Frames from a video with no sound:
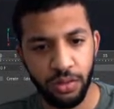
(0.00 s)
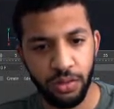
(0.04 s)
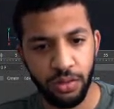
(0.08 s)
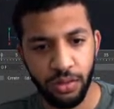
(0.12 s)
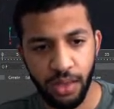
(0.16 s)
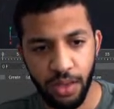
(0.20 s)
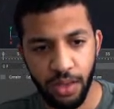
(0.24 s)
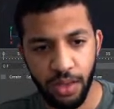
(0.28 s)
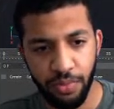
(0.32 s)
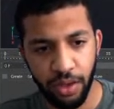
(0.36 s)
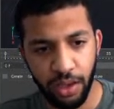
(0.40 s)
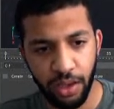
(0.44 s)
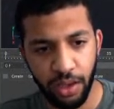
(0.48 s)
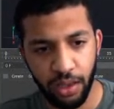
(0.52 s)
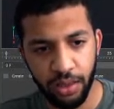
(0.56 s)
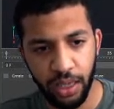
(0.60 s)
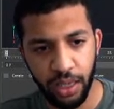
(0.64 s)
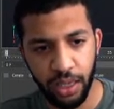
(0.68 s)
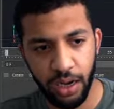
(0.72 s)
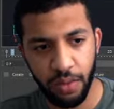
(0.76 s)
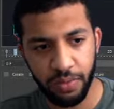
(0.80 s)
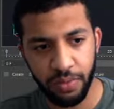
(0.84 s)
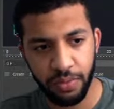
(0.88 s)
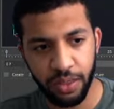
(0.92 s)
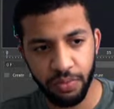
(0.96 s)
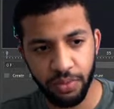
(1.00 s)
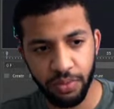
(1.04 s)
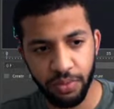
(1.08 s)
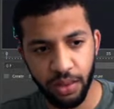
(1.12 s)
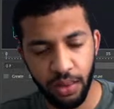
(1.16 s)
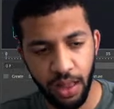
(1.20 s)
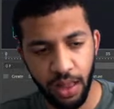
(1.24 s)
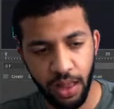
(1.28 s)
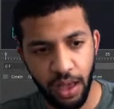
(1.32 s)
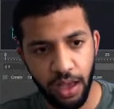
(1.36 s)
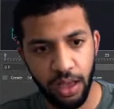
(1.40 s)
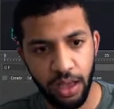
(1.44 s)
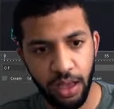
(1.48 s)
That might clean up some of the
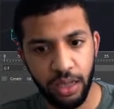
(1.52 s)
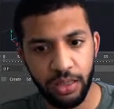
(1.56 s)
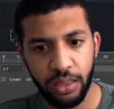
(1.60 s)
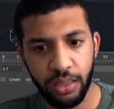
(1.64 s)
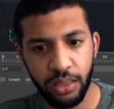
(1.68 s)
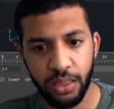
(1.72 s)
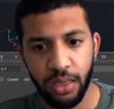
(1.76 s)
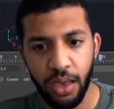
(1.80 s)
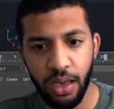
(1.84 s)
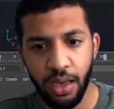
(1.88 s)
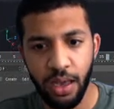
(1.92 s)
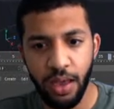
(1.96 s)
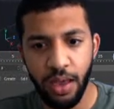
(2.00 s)
lines.